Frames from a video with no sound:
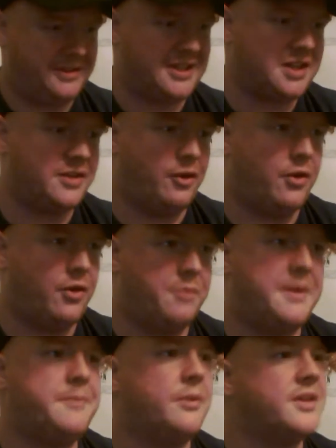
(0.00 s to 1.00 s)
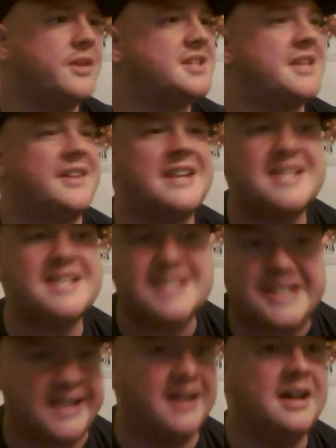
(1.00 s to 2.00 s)
And second of all, the people that say they
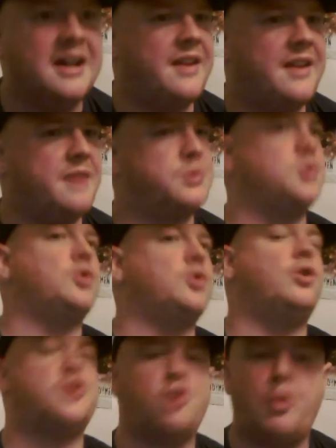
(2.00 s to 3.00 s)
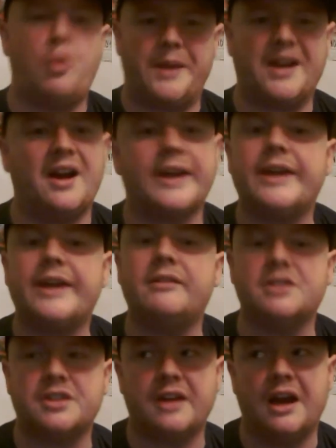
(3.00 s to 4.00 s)
did see it and that it was going to cause
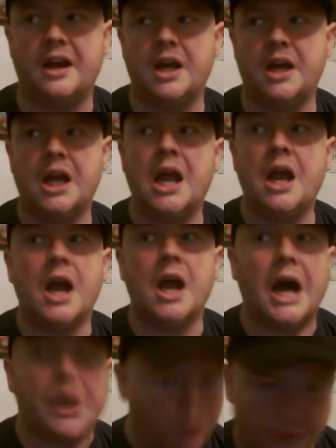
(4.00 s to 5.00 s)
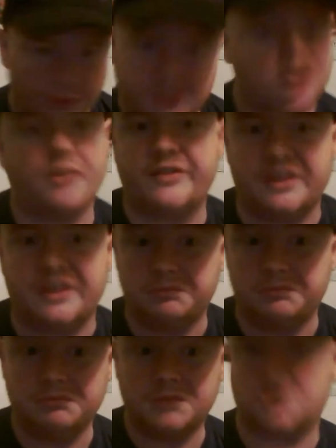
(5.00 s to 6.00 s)
copycat killings and that, I don't think saw
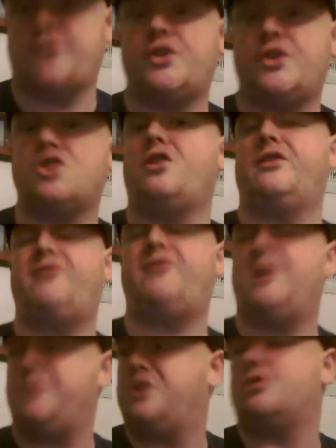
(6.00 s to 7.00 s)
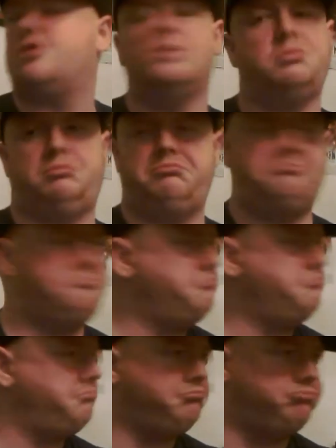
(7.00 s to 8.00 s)
the film, because if you saw the film you'd go,
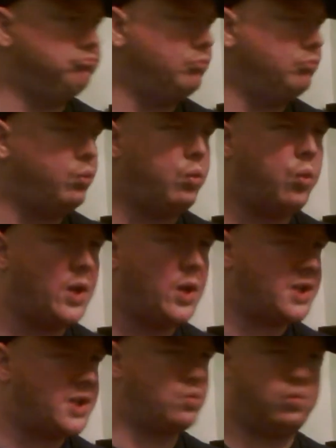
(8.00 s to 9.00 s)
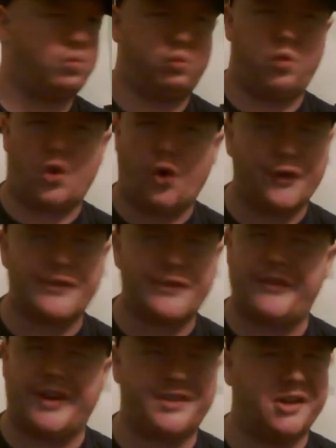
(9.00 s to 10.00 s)
what's the
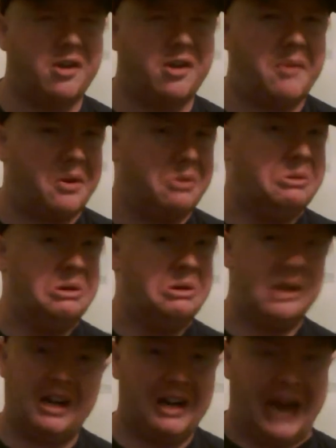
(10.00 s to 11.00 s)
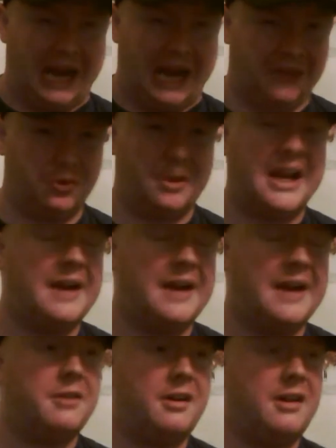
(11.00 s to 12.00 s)
controversy all about? I
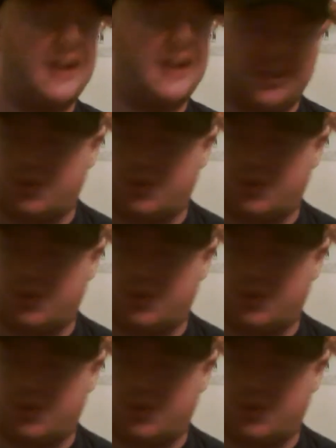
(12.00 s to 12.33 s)
don't get